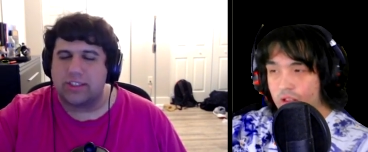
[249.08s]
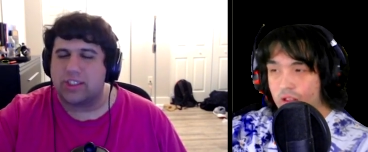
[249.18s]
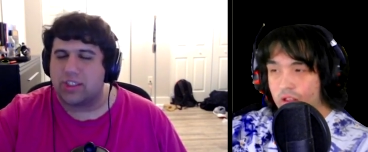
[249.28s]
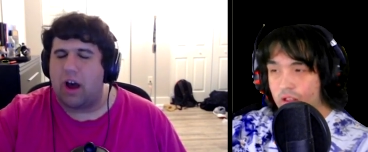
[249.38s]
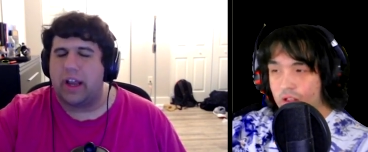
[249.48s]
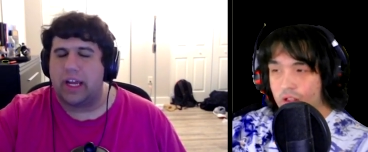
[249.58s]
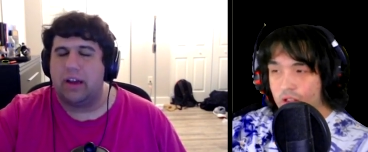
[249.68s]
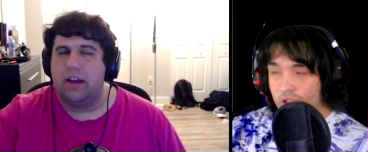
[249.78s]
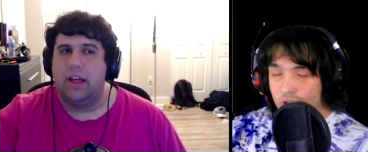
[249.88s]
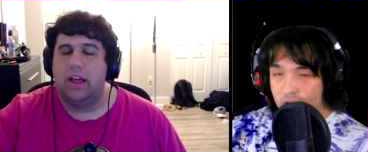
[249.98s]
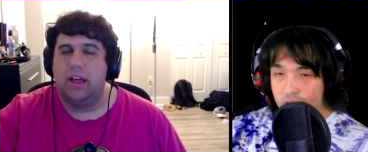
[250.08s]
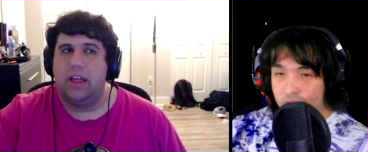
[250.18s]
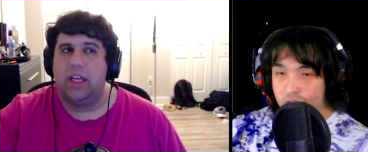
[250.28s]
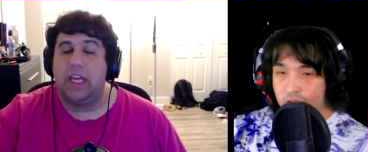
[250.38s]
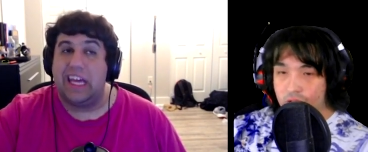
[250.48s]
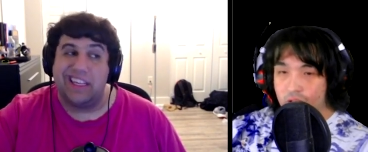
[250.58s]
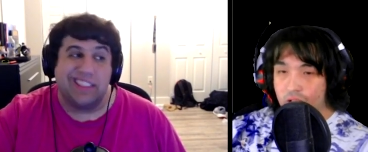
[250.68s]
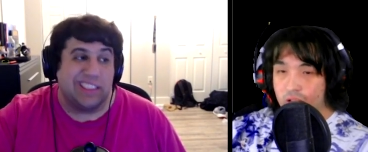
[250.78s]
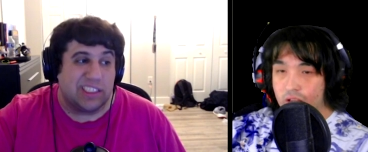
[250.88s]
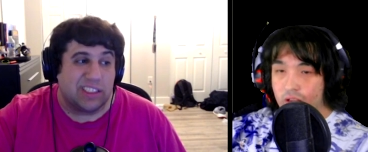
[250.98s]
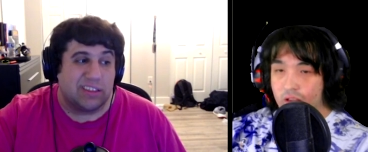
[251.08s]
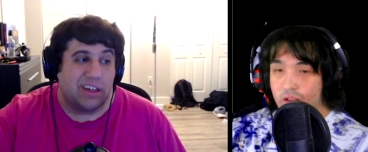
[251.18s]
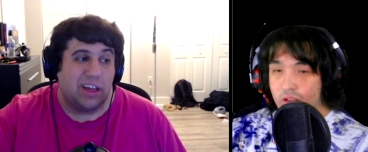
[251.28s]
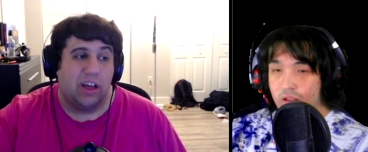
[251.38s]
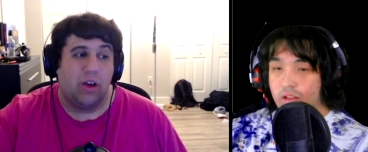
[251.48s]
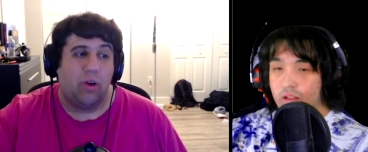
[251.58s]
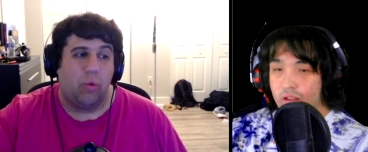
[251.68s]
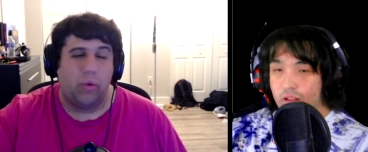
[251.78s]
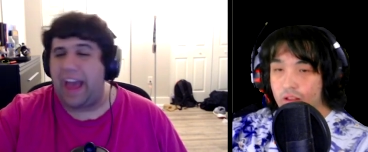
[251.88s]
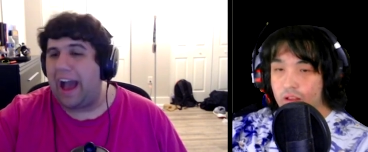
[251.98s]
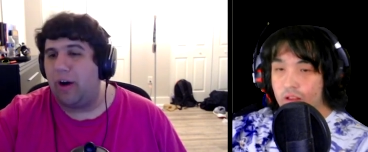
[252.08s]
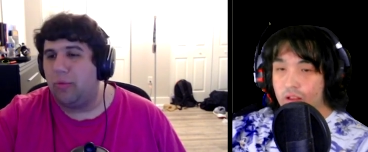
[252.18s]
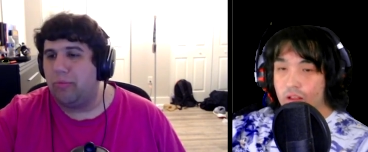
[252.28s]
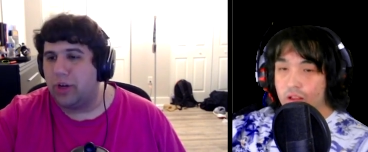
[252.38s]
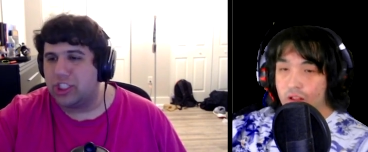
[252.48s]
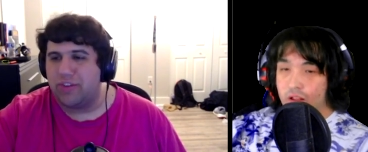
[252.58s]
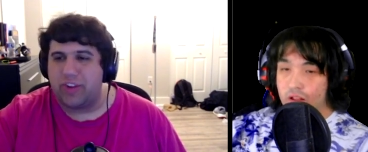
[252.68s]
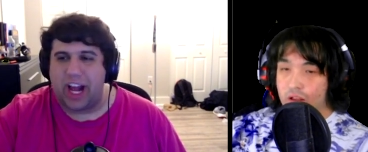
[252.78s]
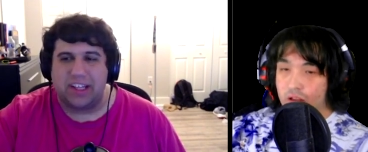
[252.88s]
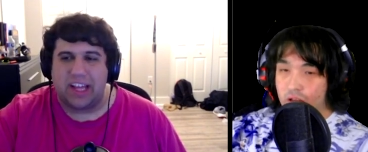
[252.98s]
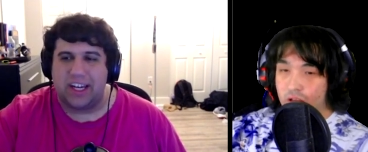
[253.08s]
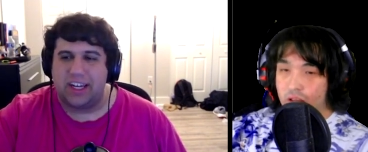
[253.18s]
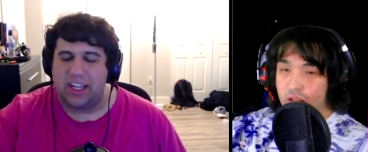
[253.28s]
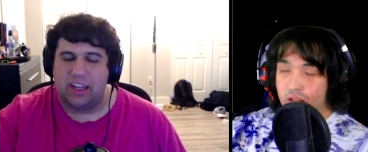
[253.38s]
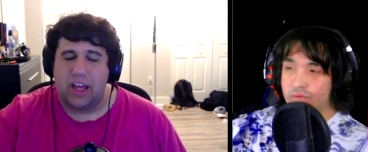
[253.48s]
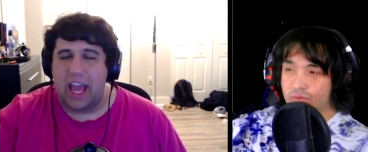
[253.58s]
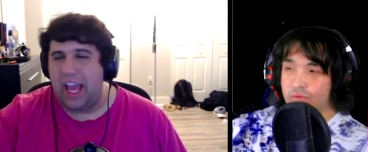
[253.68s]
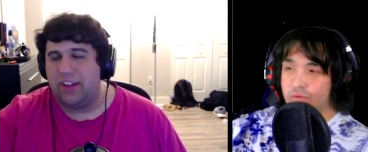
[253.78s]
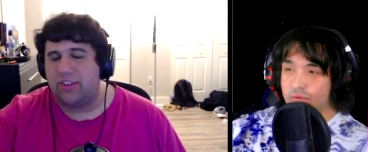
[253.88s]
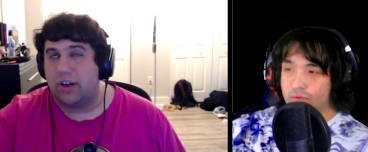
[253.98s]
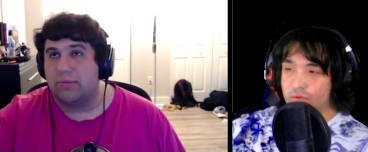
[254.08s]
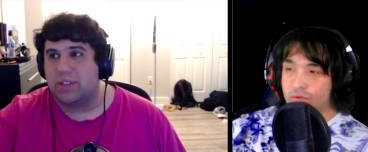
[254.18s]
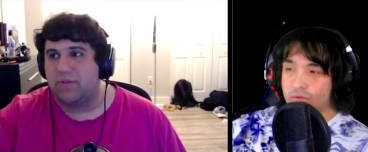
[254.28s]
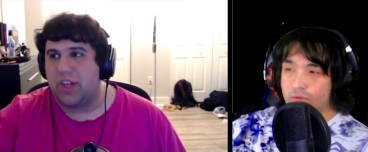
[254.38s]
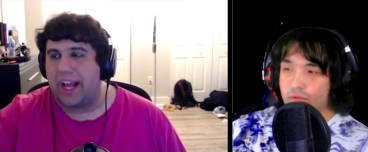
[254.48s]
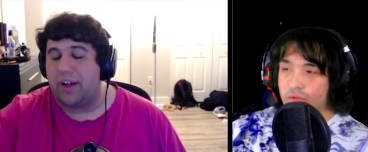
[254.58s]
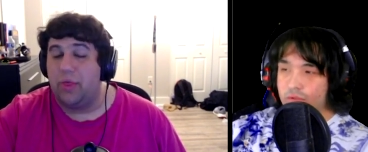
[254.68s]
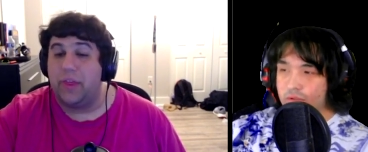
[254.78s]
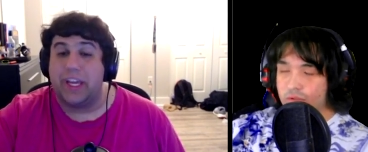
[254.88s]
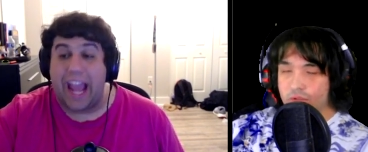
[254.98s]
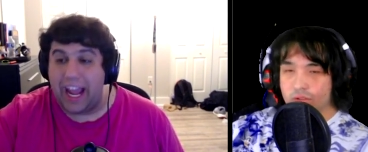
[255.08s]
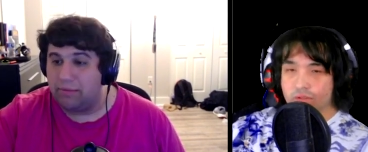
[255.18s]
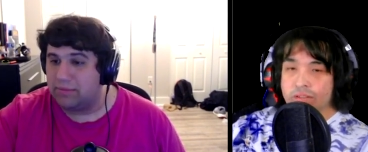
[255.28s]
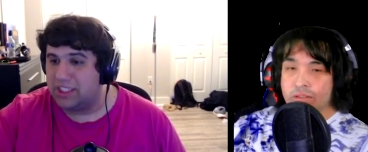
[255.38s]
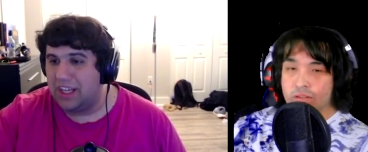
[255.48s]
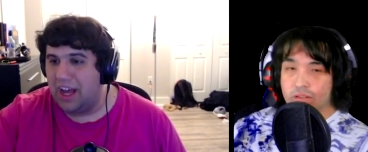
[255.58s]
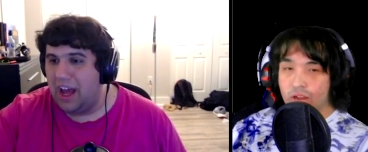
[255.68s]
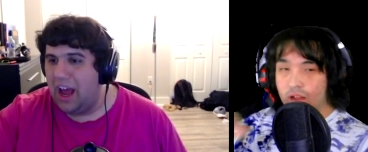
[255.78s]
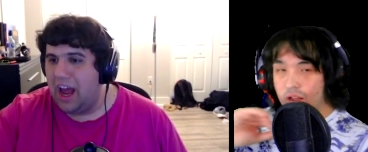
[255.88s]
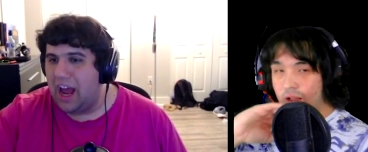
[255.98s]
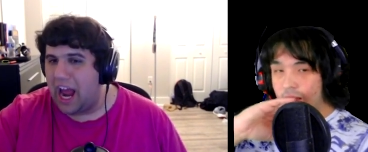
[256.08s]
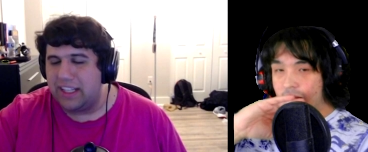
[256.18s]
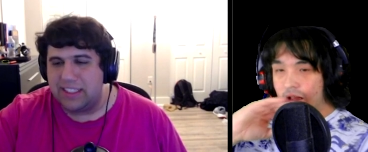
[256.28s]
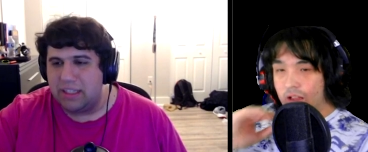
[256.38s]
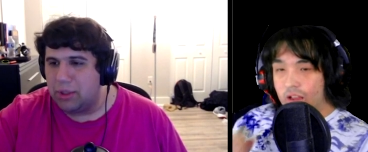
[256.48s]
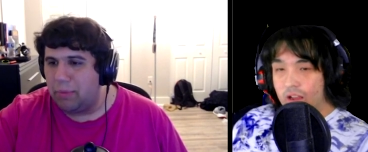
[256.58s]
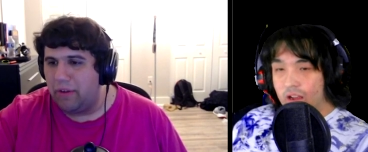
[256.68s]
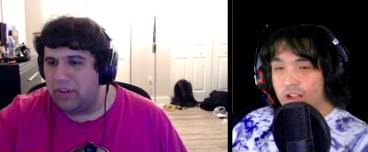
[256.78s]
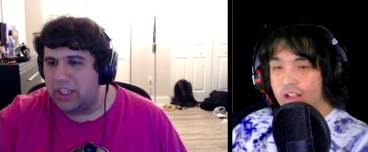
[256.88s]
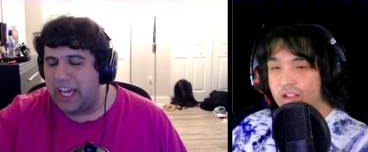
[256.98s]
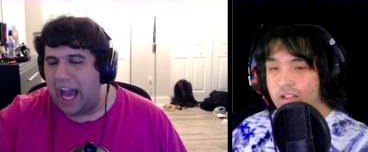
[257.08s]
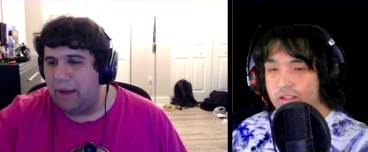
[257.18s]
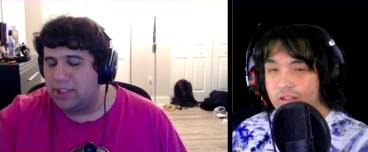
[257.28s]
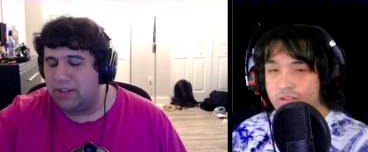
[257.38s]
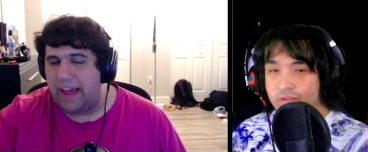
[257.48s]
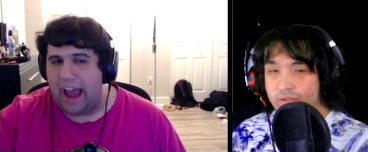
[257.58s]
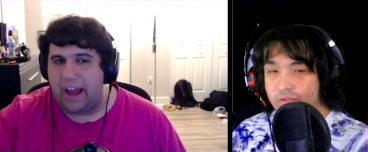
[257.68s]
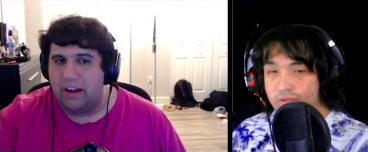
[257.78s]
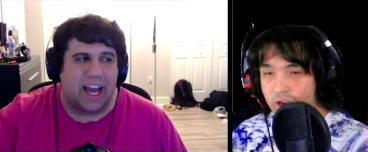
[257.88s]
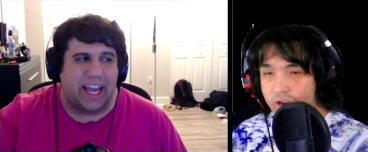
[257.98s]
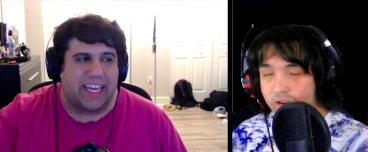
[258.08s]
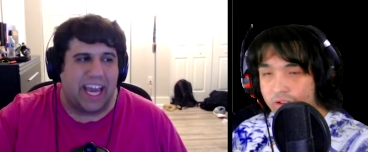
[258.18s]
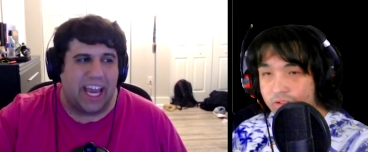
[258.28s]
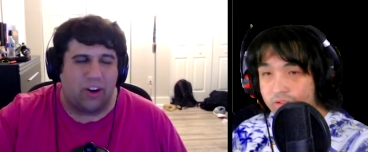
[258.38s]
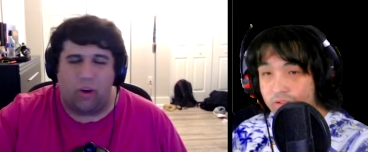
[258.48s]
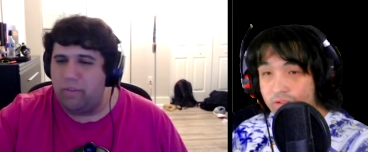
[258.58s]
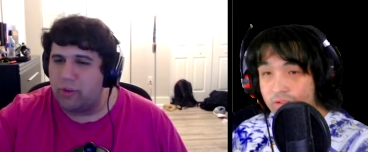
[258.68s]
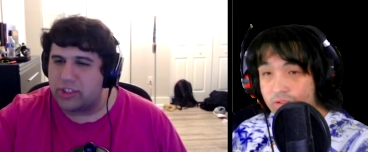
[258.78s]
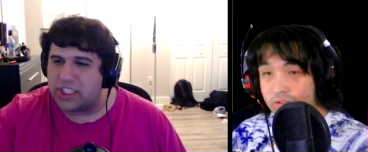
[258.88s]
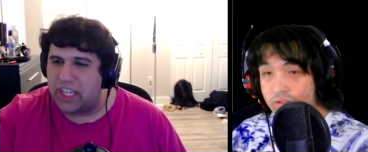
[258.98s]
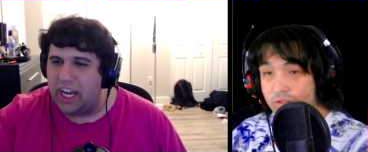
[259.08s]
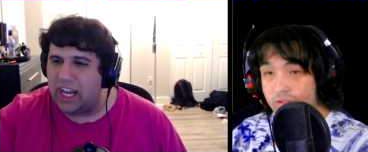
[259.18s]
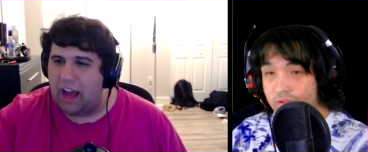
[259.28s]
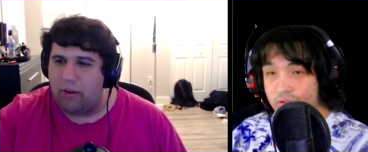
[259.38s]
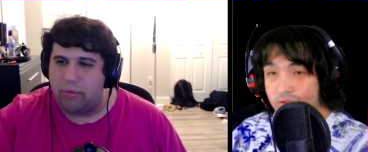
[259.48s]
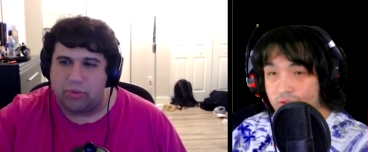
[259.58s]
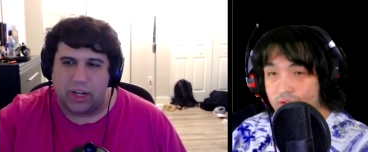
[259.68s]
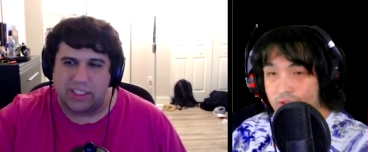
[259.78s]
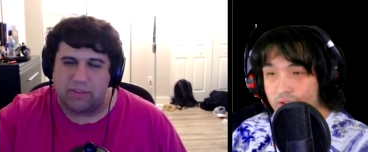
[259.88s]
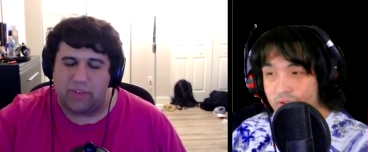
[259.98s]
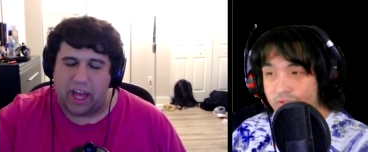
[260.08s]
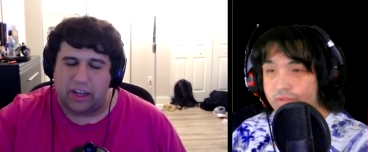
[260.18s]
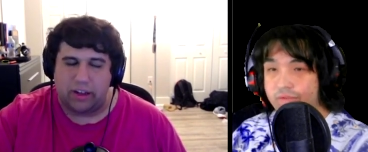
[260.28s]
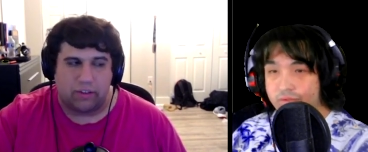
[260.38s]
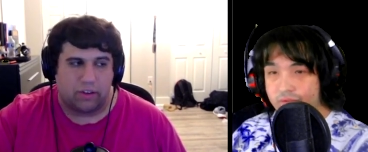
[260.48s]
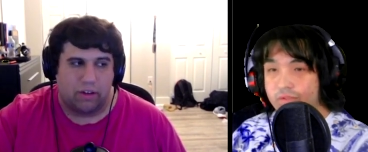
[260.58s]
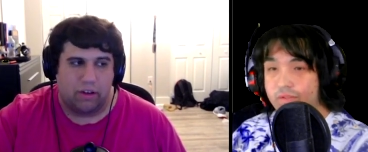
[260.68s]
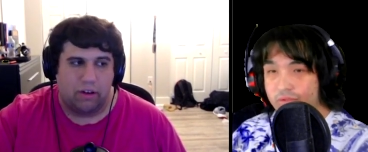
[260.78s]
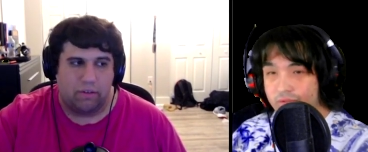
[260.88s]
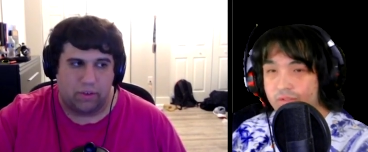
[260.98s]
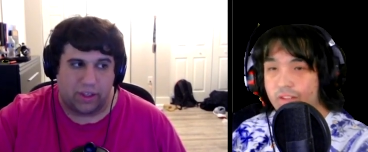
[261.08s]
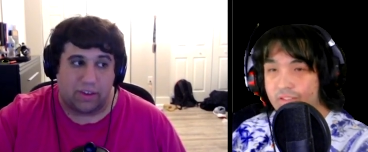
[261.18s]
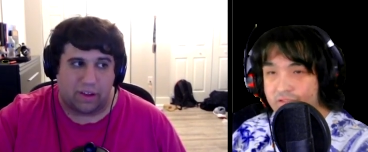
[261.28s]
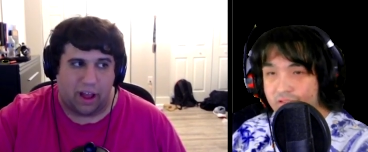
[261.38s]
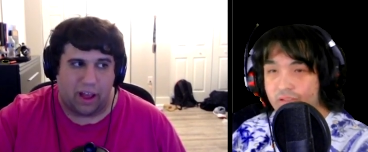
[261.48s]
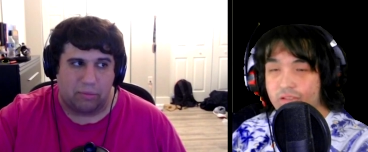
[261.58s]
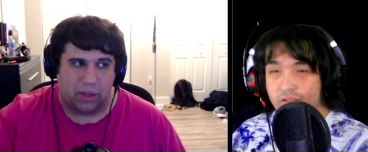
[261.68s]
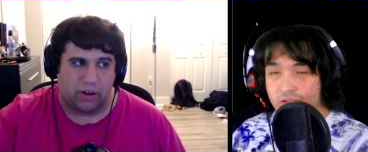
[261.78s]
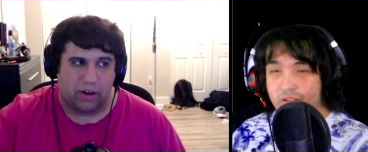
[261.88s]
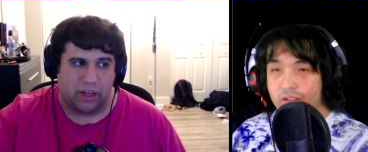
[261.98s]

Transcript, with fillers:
Speaker 1: Sonic is without much of an identity in terms of like the games. And it's able to perfectly capture that. I can't overstate how impressive that is for this time period.